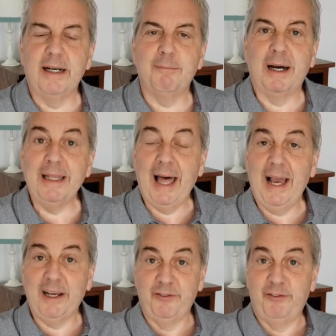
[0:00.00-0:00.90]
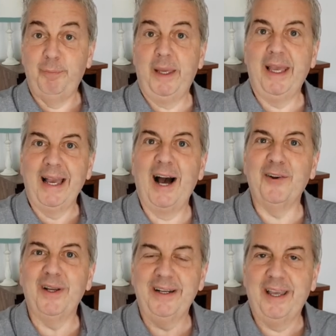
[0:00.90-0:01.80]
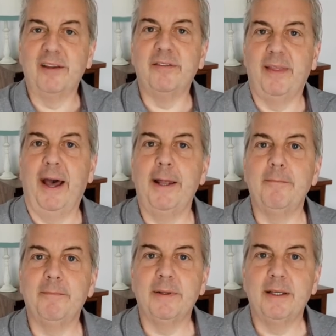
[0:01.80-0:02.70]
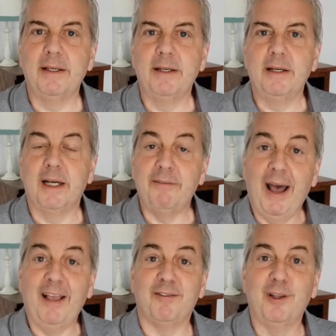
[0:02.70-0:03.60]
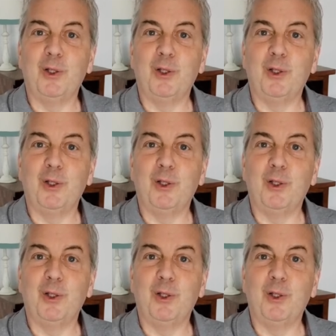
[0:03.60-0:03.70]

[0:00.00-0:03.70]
my lack of speaking out against that. And I've asked the